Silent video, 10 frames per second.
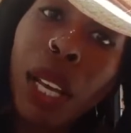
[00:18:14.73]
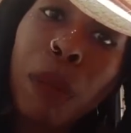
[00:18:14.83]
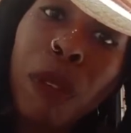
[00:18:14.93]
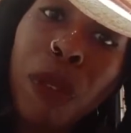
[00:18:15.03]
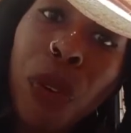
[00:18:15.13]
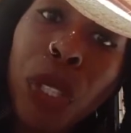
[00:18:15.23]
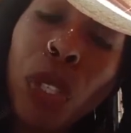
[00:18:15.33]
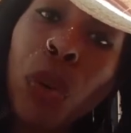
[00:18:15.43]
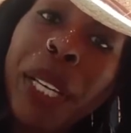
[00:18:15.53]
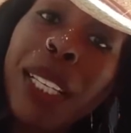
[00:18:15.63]
before? The
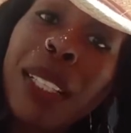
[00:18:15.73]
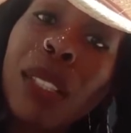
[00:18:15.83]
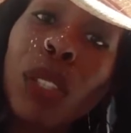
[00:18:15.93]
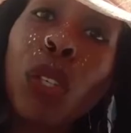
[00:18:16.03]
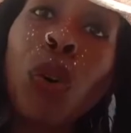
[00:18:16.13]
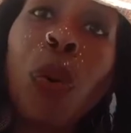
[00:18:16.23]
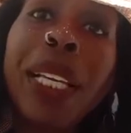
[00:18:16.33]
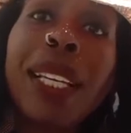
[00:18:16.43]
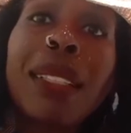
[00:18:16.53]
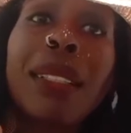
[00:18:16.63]

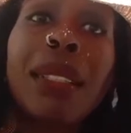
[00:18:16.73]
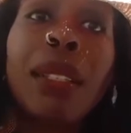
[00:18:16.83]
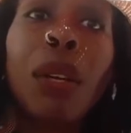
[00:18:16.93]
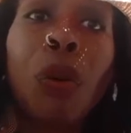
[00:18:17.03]
quickest